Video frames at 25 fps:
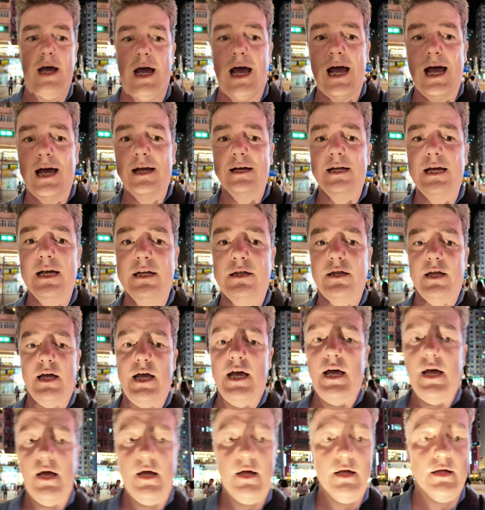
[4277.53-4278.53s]
and it
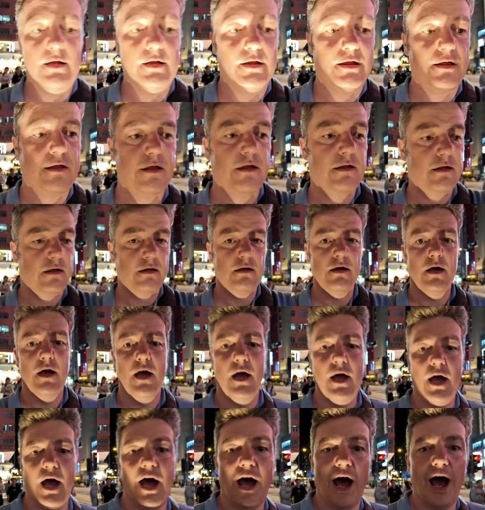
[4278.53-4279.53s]
is
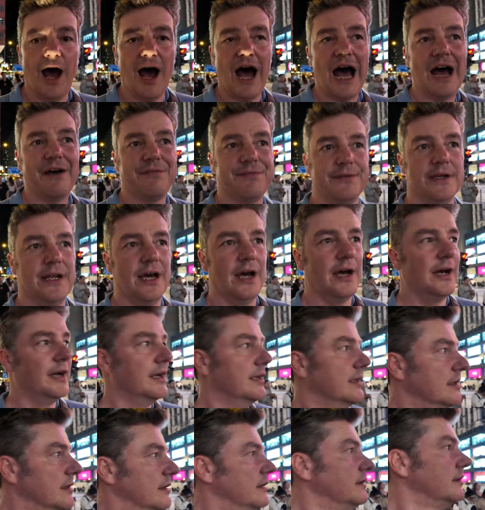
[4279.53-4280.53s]

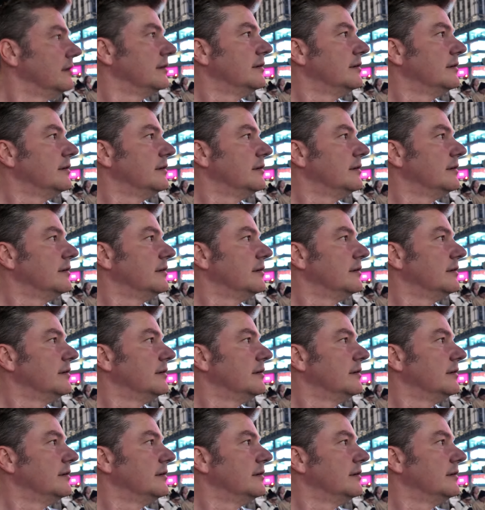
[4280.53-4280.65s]
9:30.